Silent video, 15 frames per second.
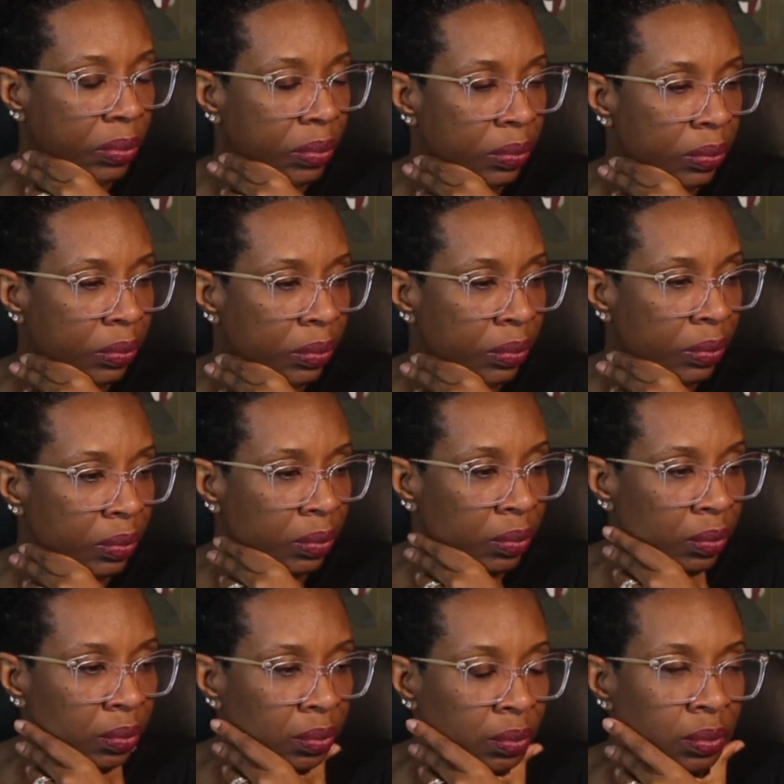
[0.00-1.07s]

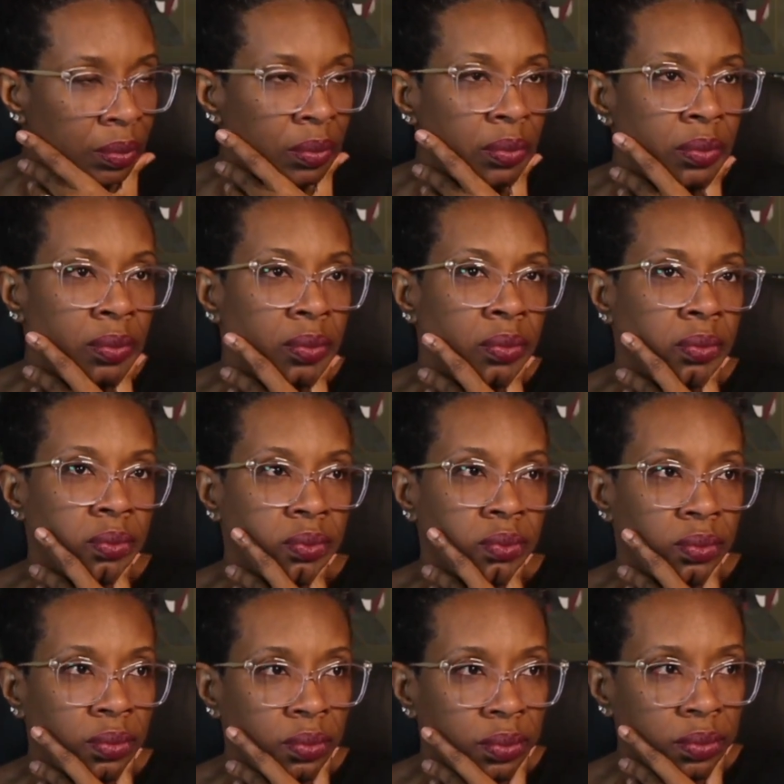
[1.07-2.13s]

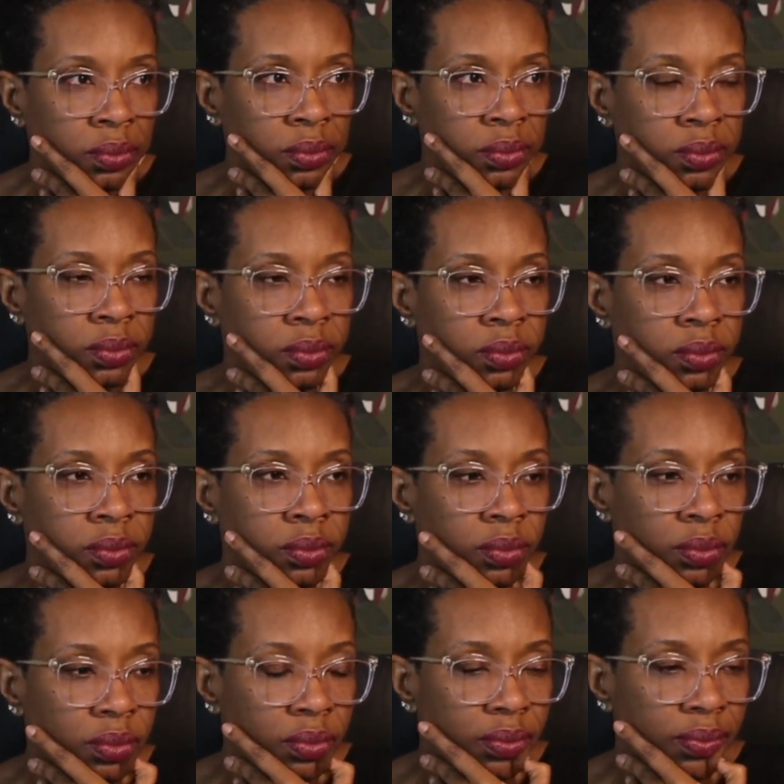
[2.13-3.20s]

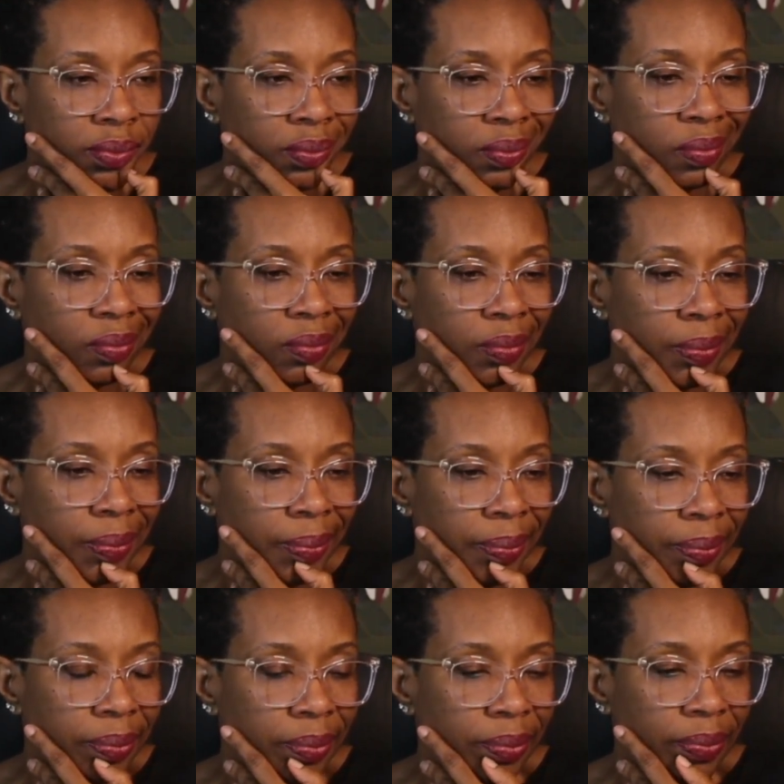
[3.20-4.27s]

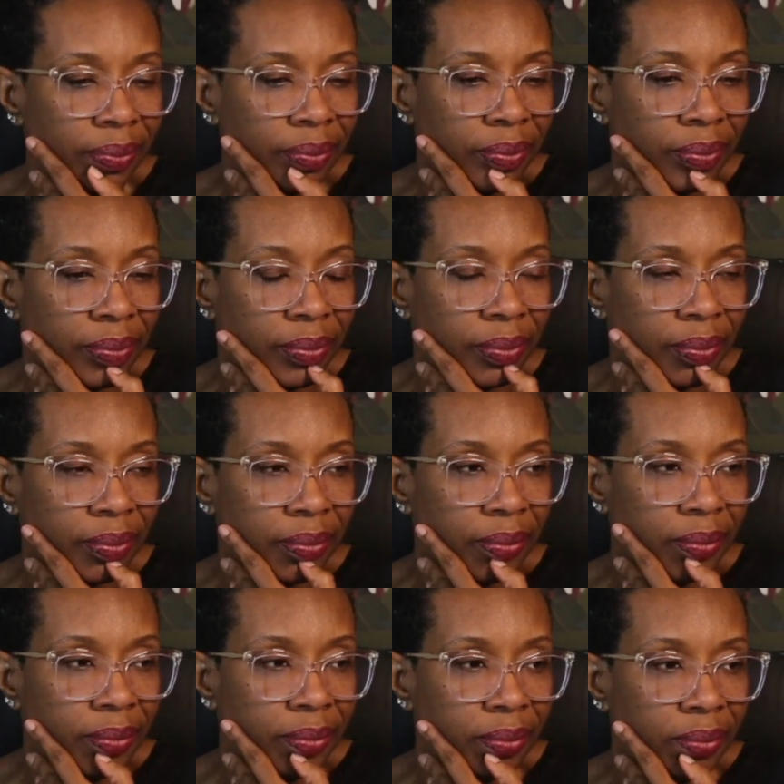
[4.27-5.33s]

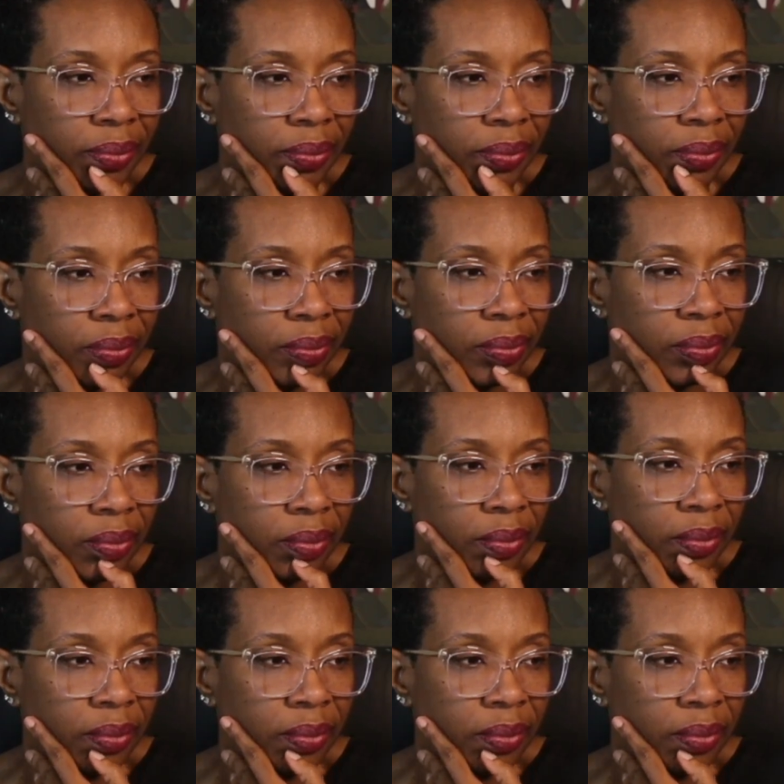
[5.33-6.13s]
No words are spoken by the person on screen.